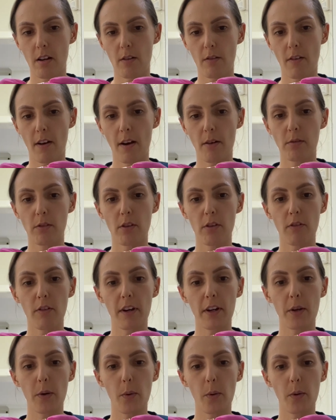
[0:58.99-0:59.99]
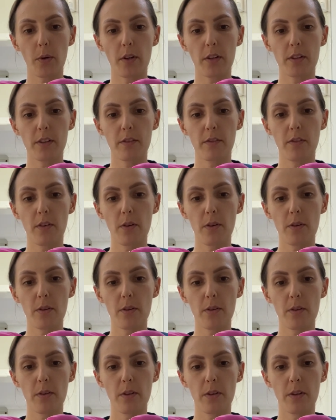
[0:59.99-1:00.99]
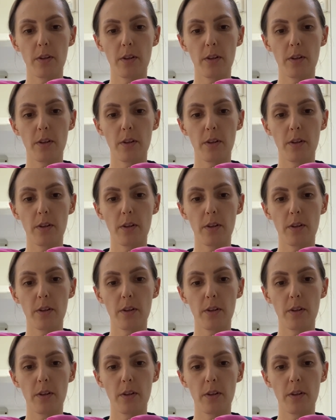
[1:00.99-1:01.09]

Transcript: around 3/4 full,